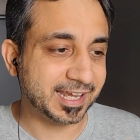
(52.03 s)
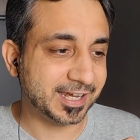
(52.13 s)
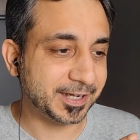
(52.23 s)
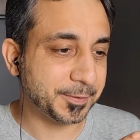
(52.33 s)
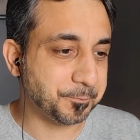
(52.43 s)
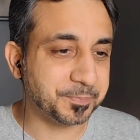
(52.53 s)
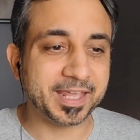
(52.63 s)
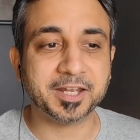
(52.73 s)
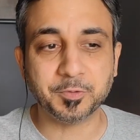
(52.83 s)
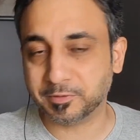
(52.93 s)

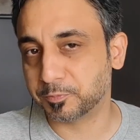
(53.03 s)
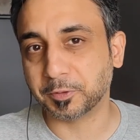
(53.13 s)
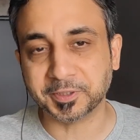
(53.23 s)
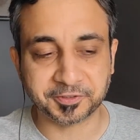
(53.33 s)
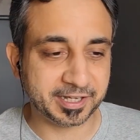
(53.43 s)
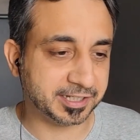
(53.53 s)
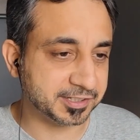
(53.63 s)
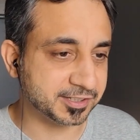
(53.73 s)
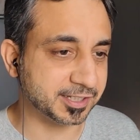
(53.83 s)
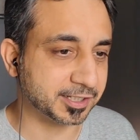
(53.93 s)
and we'll probably try and
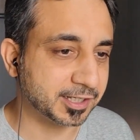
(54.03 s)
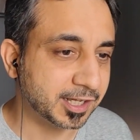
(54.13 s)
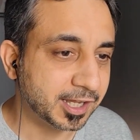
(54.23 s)
answer that.